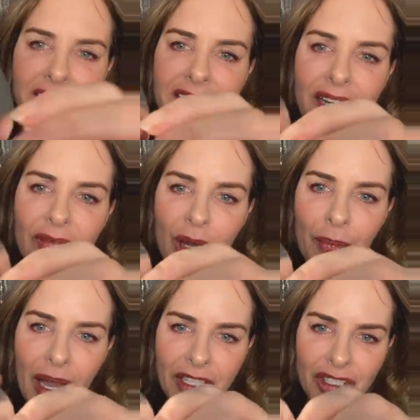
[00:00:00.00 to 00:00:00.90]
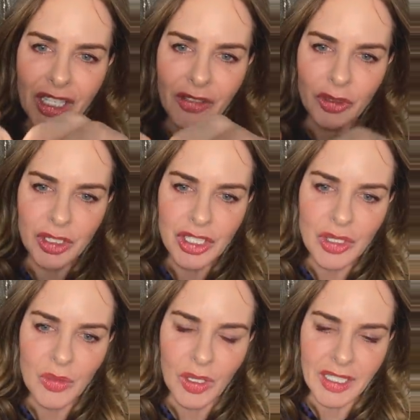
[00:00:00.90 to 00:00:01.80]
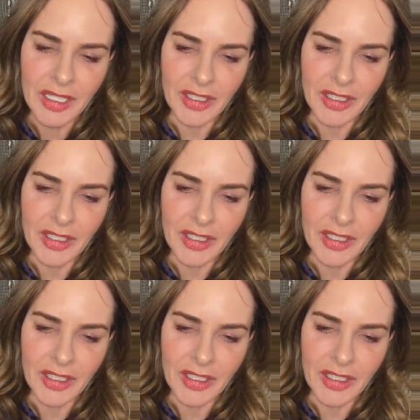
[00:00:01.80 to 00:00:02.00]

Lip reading: Nivea packaging. I've got a new one here